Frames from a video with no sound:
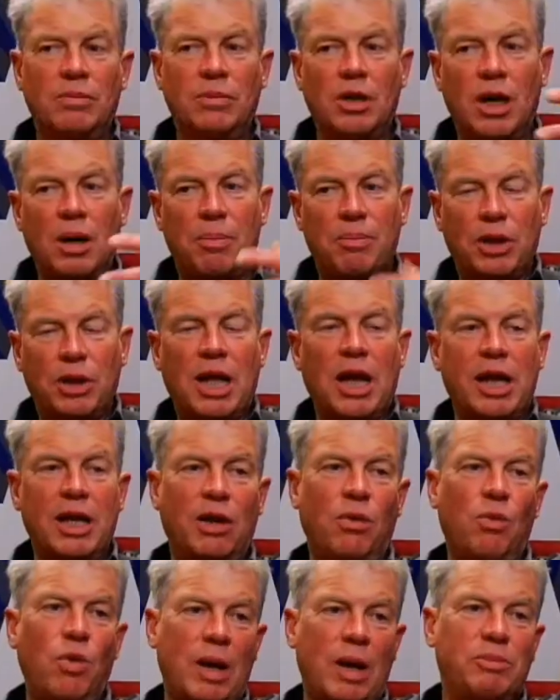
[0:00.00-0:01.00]

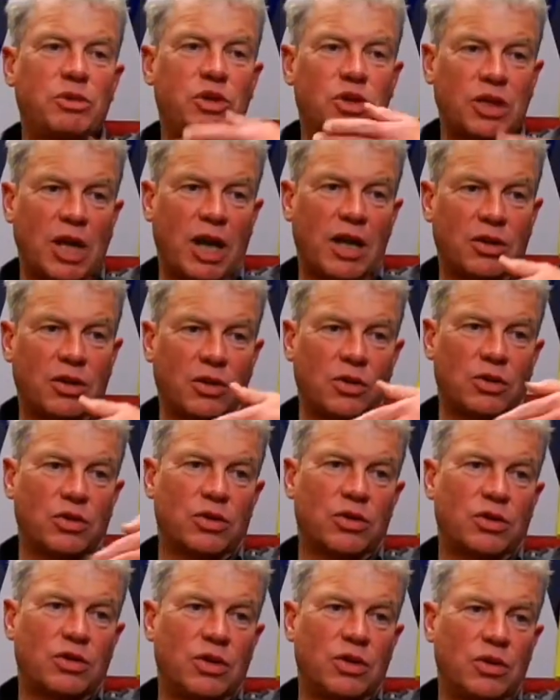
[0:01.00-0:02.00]
applying web
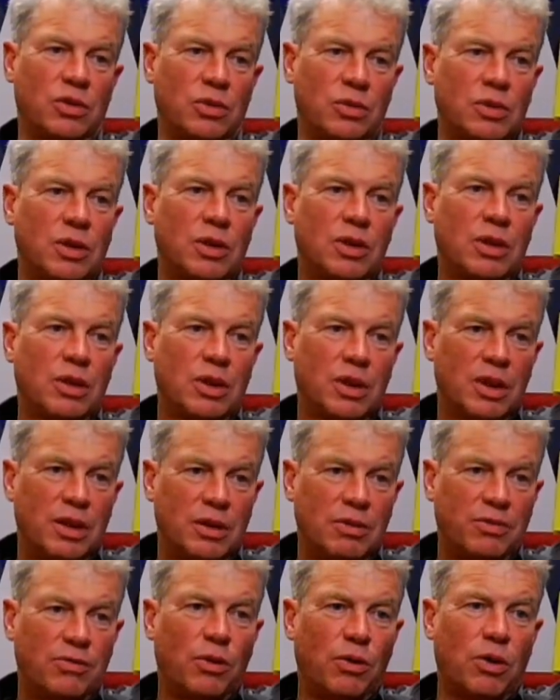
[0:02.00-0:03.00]
standards
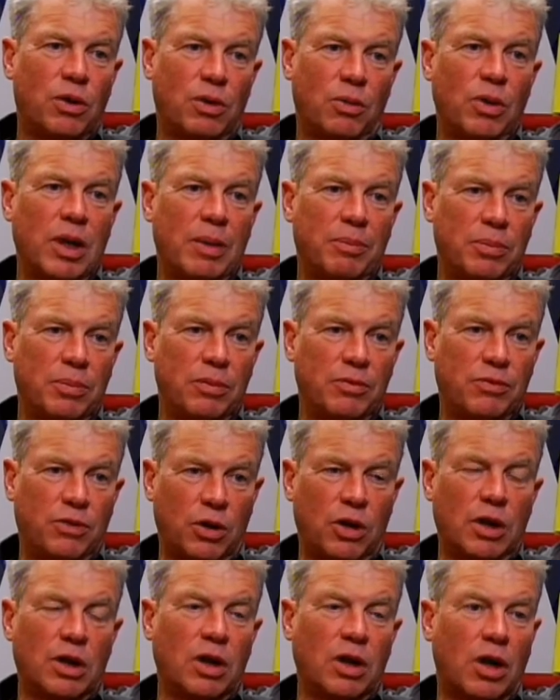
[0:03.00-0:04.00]

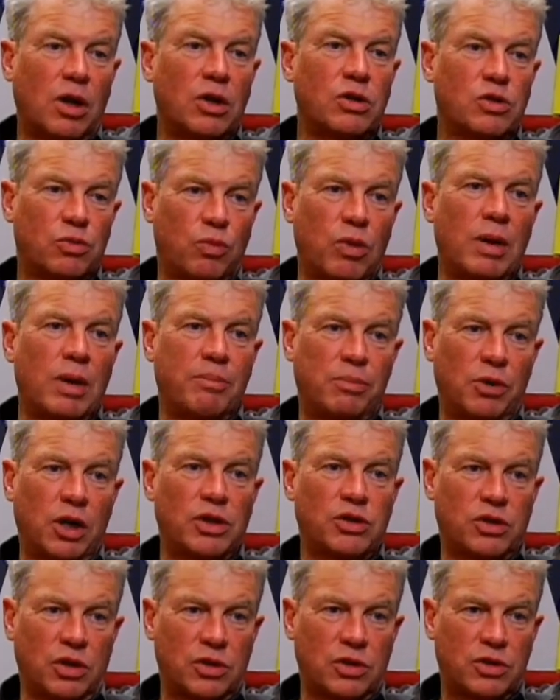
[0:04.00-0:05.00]
for a large web
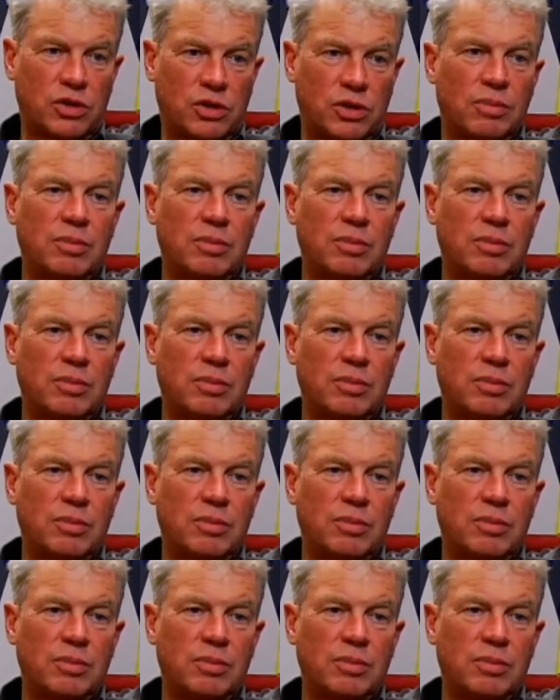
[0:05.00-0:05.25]
presence.